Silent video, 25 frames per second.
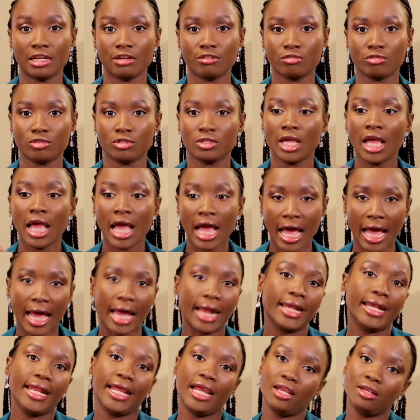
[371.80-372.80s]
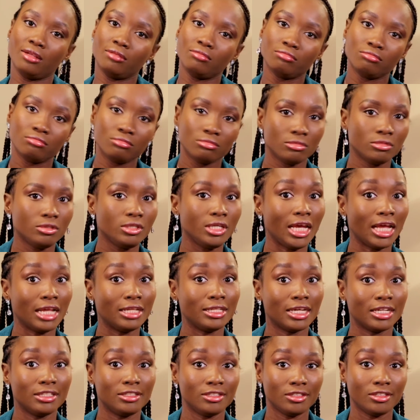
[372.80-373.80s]
levels and then get
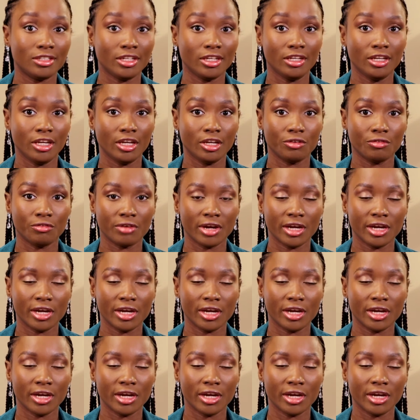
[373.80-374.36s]
at it again,